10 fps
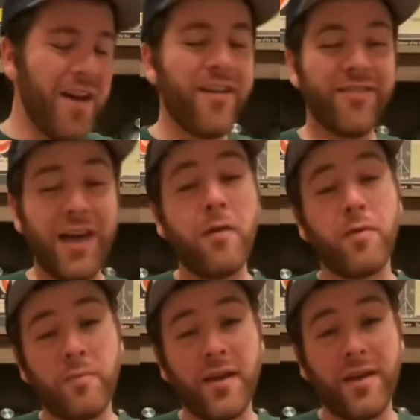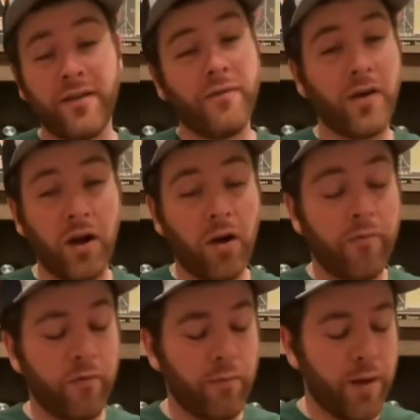That would be very
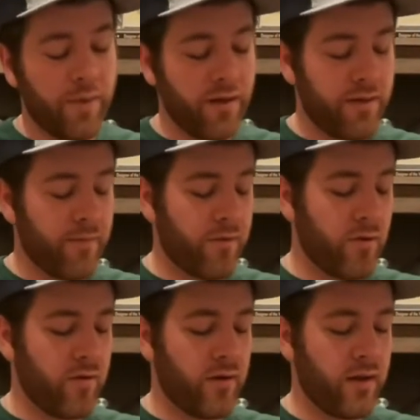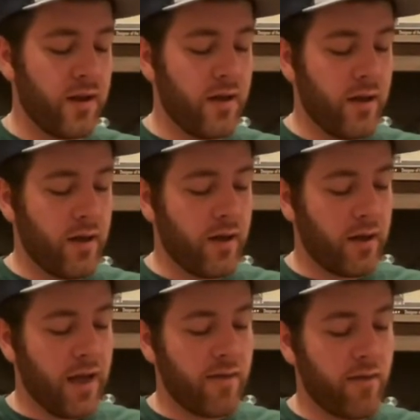helpful maybe in some certain
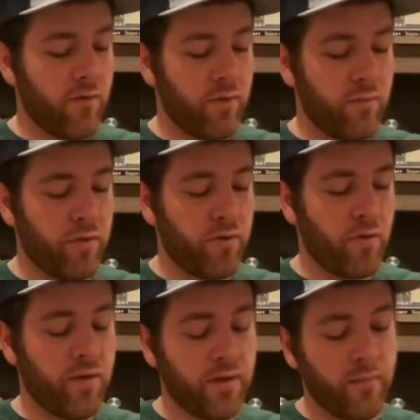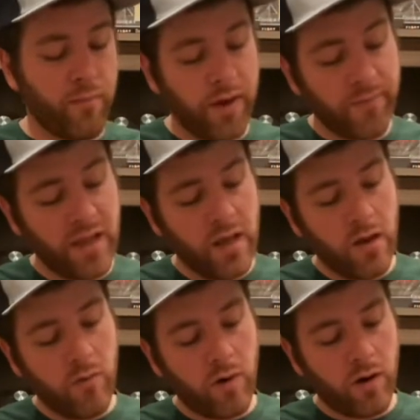cases with balloon twisting, but
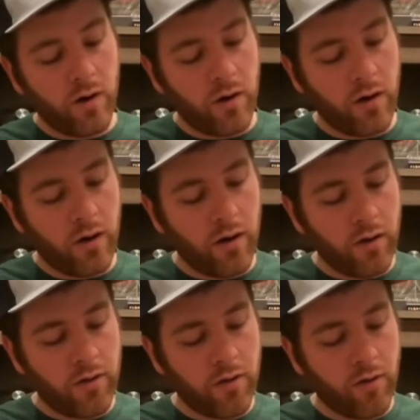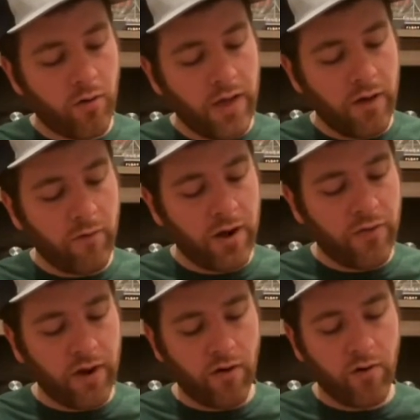we're gonna just hold that right
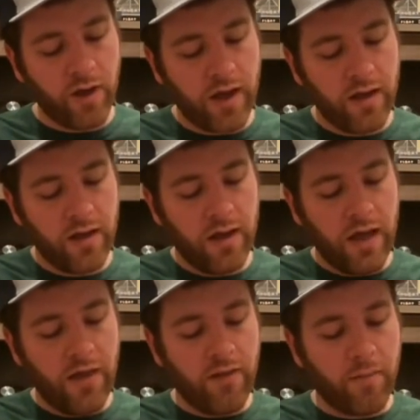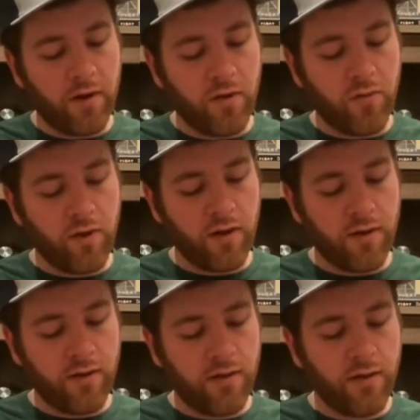there, okay? And then I'm gonna
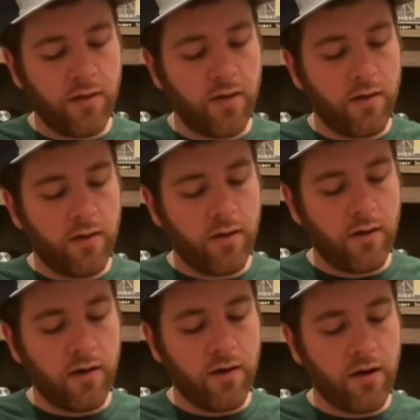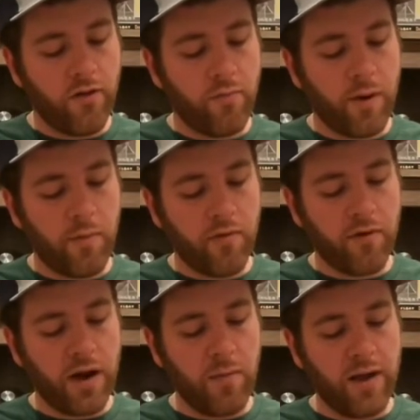twist. Another bubble, so
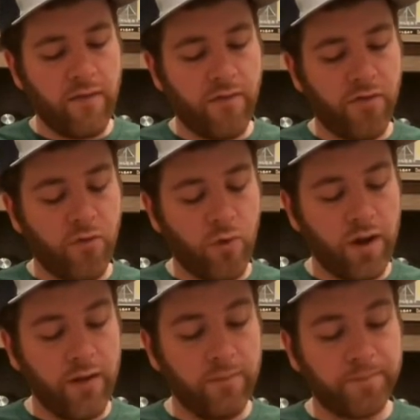now we have 3.